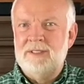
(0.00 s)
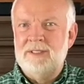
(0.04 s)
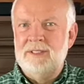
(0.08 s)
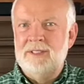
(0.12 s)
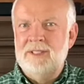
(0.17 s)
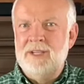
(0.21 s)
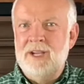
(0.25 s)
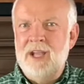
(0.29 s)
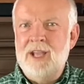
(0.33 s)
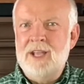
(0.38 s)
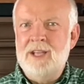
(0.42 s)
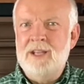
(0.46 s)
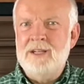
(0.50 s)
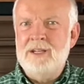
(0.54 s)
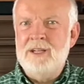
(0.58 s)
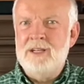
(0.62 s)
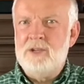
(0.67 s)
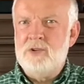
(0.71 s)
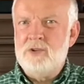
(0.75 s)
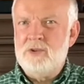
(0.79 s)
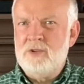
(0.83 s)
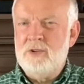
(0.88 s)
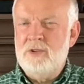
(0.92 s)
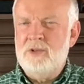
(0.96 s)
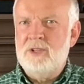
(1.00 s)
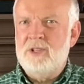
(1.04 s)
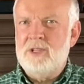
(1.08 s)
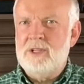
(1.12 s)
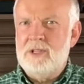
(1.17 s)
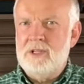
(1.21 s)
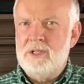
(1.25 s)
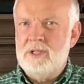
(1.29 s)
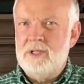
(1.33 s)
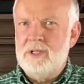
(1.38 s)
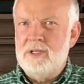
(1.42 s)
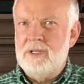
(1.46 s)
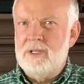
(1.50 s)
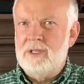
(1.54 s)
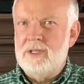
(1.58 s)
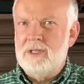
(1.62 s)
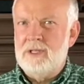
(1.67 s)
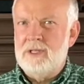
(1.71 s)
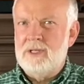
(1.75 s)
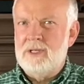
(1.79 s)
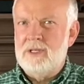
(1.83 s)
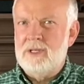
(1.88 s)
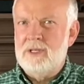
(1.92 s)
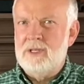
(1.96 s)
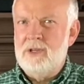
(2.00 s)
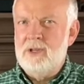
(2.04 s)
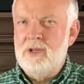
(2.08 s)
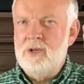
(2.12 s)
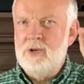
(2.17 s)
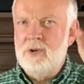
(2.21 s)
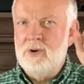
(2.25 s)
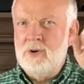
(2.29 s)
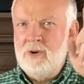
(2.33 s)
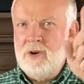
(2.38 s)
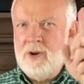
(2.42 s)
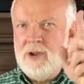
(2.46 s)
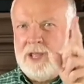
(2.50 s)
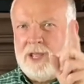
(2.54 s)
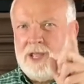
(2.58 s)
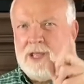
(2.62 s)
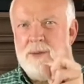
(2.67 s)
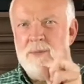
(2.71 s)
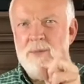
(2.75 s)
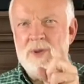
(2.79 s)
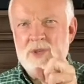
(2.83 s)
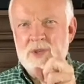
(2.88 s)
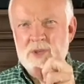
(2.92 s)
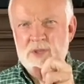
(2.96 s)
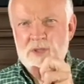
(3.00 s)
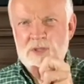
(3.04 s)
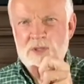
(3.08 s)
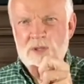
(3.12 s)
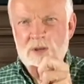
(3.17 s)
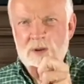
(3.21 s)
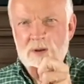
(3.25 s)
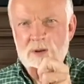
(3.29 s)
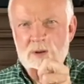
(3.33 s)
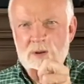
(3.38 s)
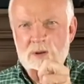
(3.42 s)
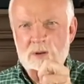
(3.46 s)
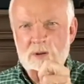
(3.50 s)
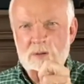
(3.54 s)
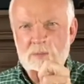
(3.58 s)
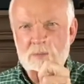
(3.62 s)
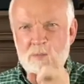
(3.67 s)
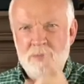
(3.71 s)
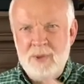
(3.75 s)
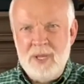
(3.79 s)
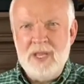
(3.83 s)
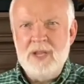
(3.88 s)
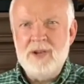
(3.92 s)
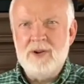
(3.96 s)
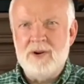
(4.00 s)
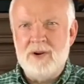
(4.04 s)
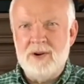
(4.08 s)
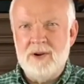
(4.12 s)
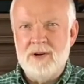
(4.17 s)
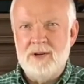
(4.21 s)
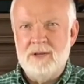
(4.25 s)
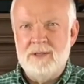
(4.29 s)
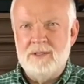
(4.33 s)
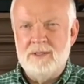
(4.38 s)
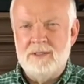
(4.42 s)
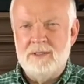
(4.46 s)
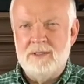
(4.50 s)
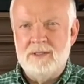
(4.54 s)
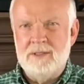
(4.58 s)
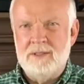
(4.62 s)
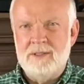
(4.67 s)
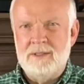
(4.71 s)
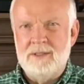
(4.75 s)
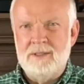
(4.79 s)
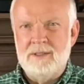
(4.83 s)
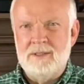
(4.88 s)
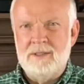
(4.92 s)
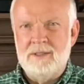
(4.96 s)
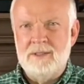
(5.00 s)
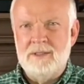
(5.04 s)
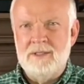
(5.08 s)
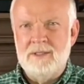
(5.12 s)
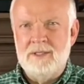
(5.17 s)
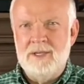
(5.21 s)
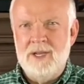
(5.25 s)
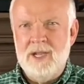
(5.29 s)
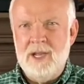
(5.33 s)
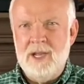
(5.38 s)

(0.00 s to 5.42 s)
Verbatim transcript: And truly, your name is Peter, and